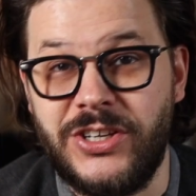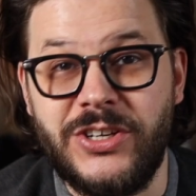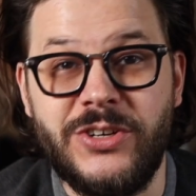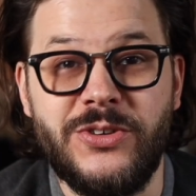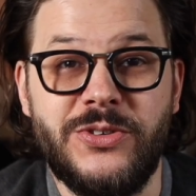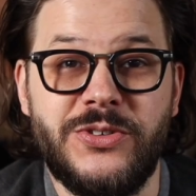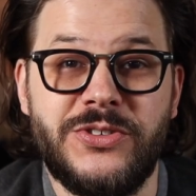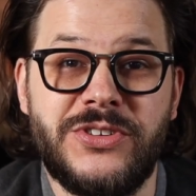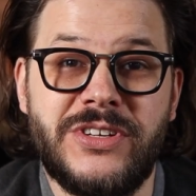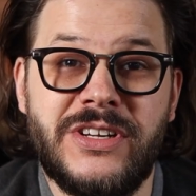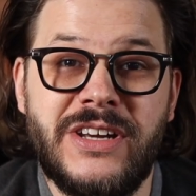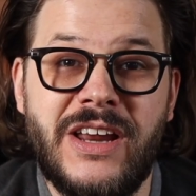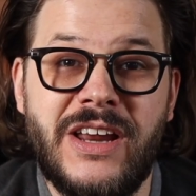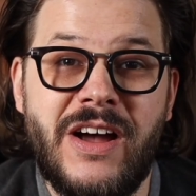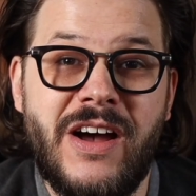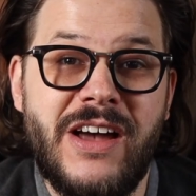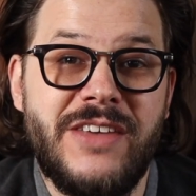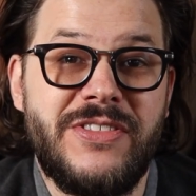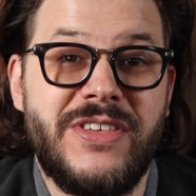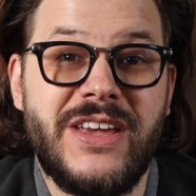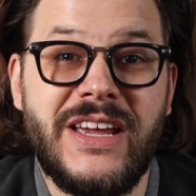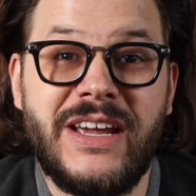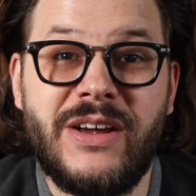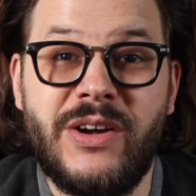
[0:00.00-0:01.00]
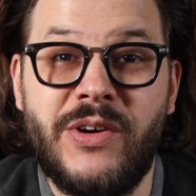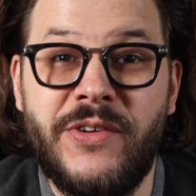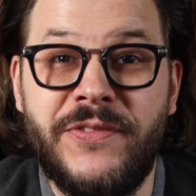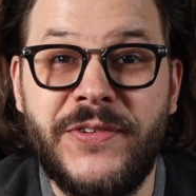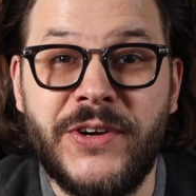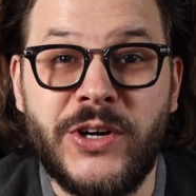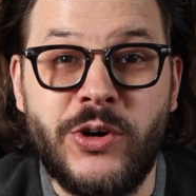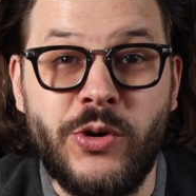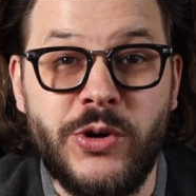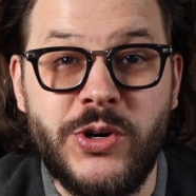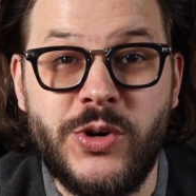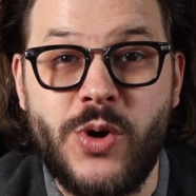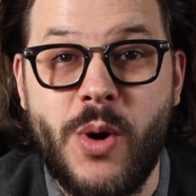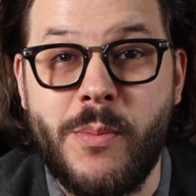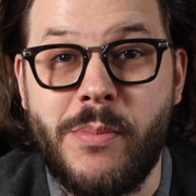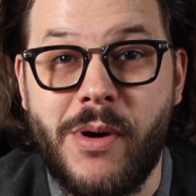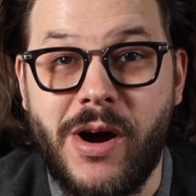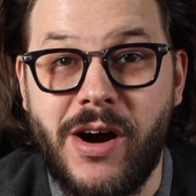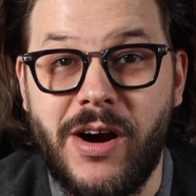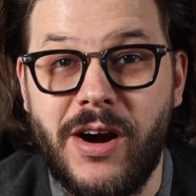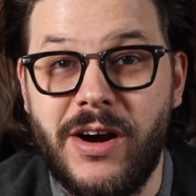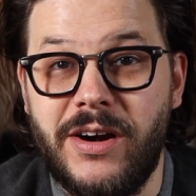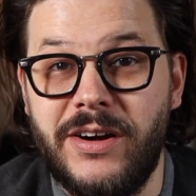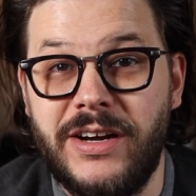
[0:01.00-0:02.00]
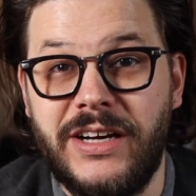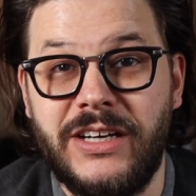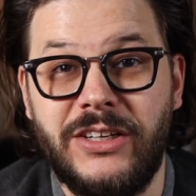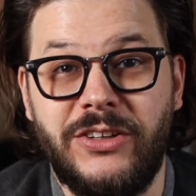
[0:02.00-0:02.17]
to use. Now, I think if you're going to a bar,